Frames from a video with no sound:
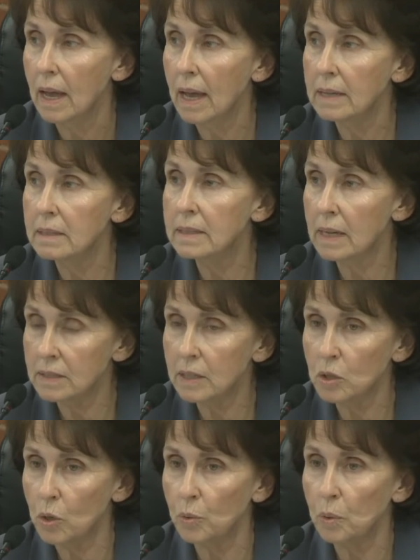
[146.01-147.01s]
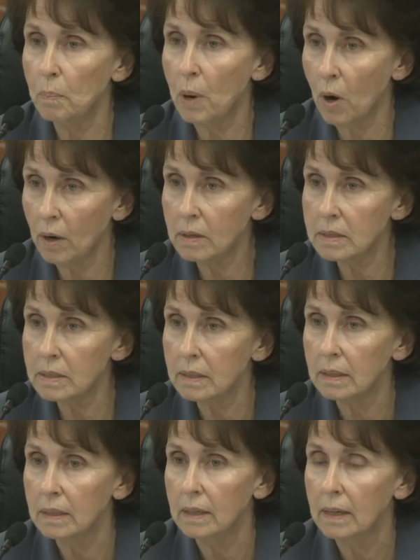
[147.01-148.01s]
and doesn't go to parks
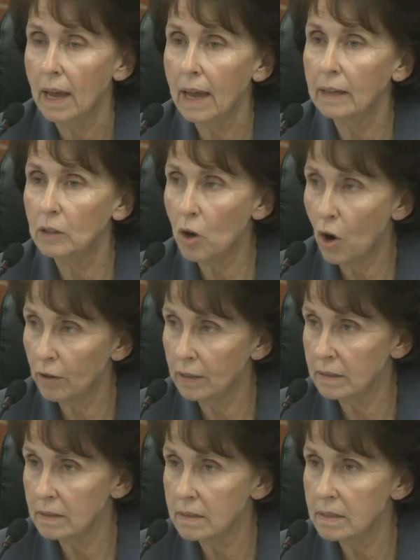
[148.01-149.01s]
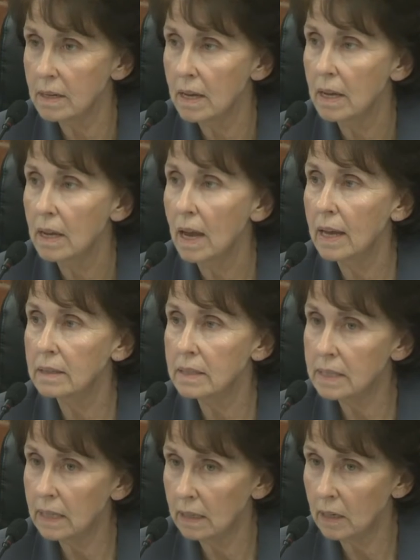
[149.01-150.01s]
and gardens and
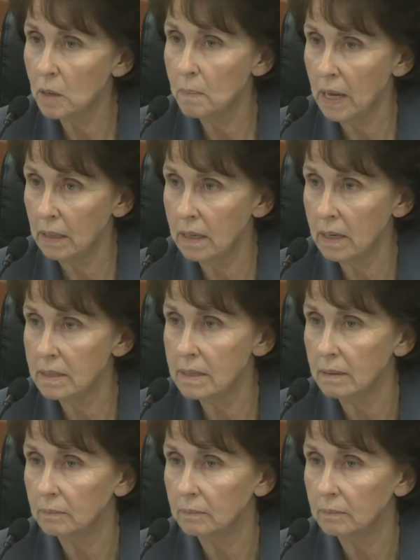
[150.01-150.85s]
scenic amenities.